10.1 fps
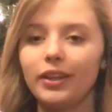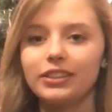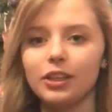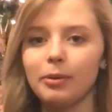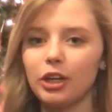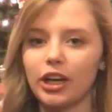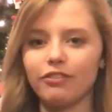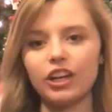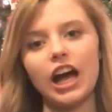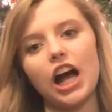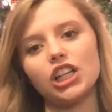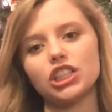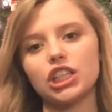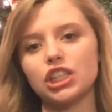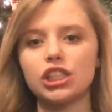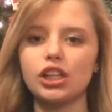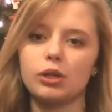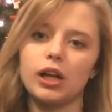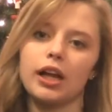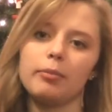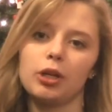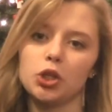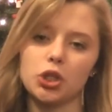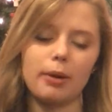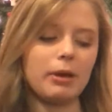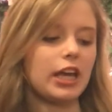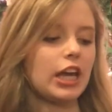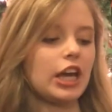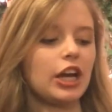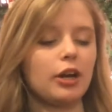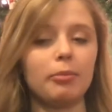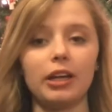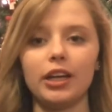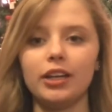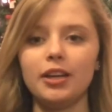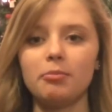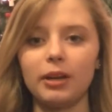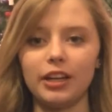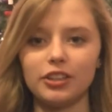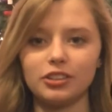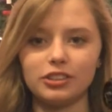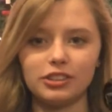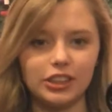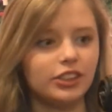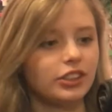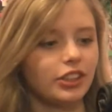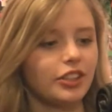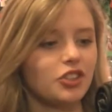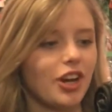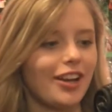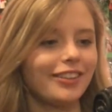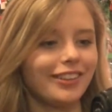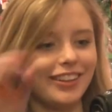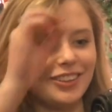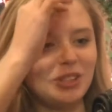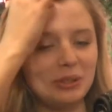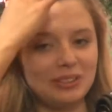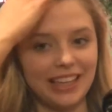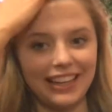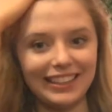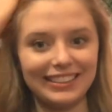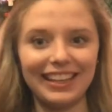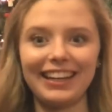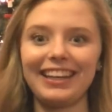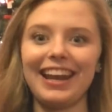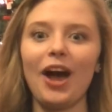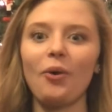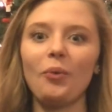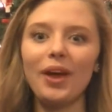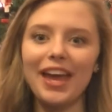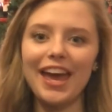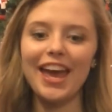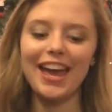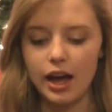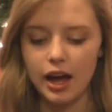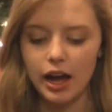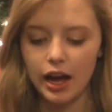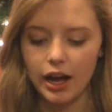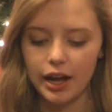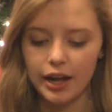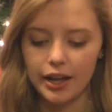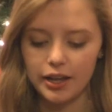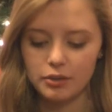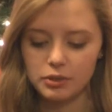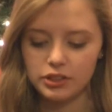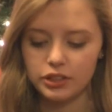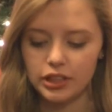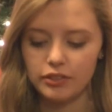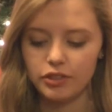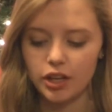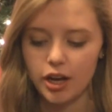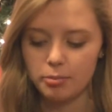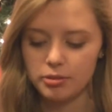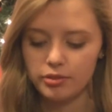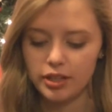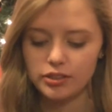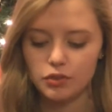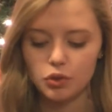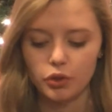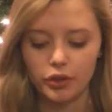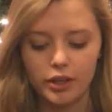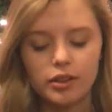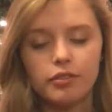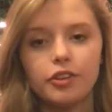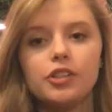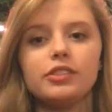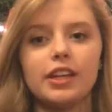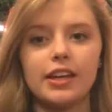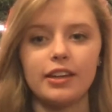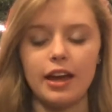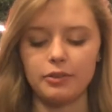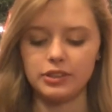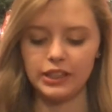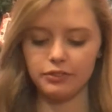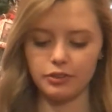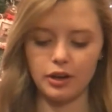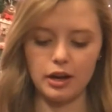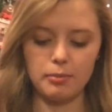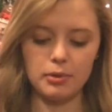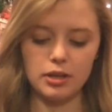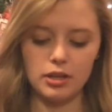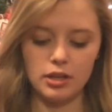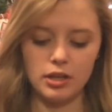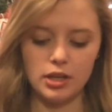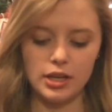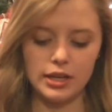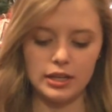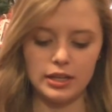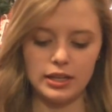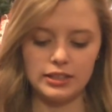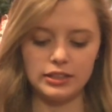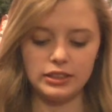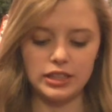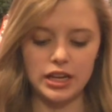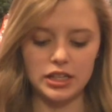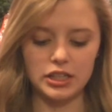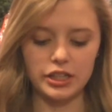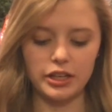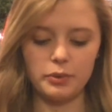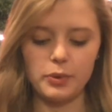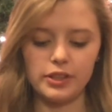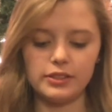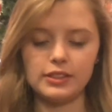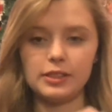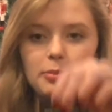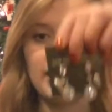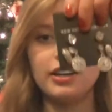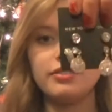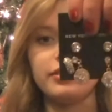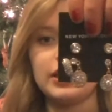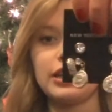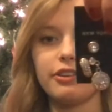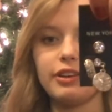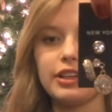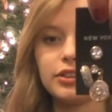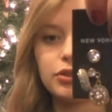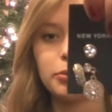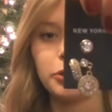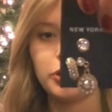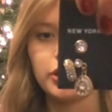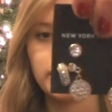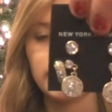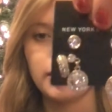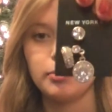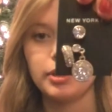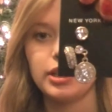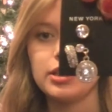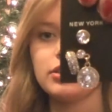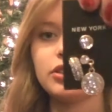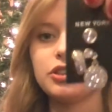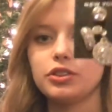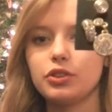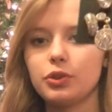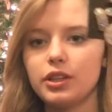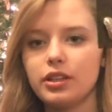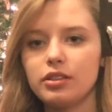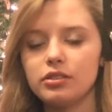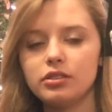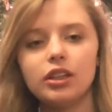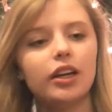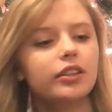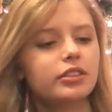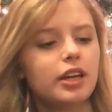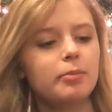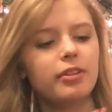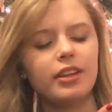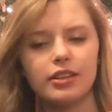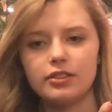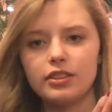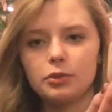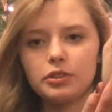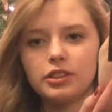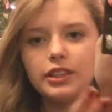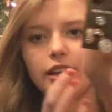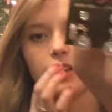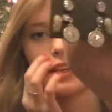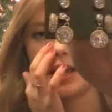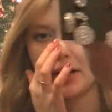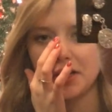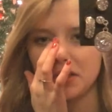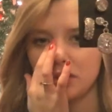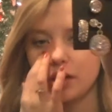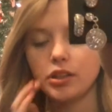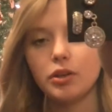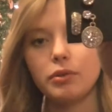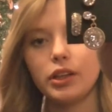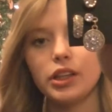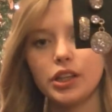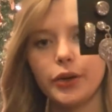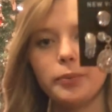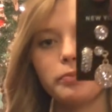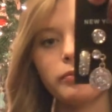this will be great for college next year while I blow dry my hair, but my hair is seriously gonna dry in like two seconds and I cannot wait. I received a couple things of jewelry. The first thing I received from Santa was this pack of earrings from New York and Company. They're just three little stud type of things. These ones are dangly and I just thought they were really cute.